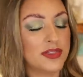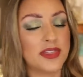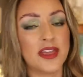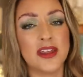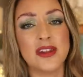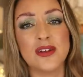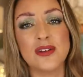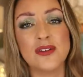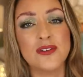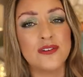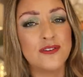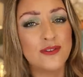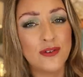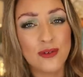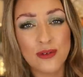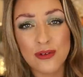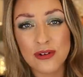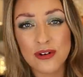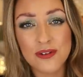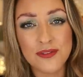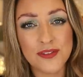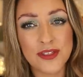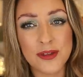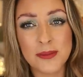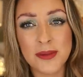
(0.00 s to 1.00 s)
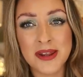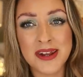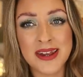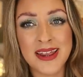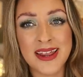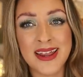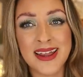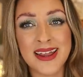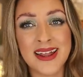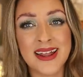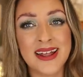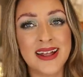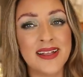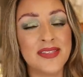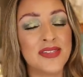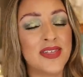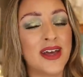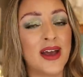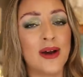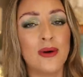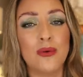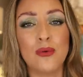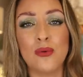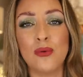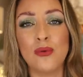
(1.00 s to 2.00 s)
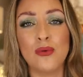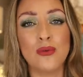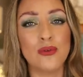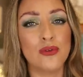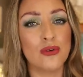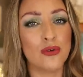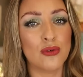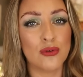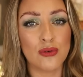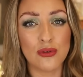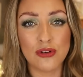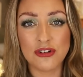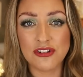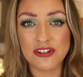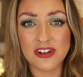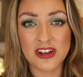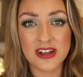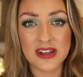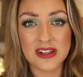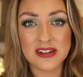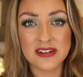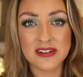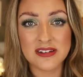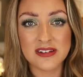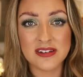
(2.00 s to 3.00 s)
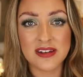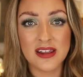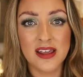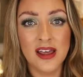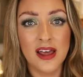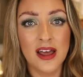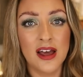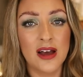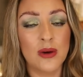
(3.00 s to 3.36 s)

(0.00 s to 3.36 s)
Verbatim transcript: There's four of them in here. They're all gorgeous.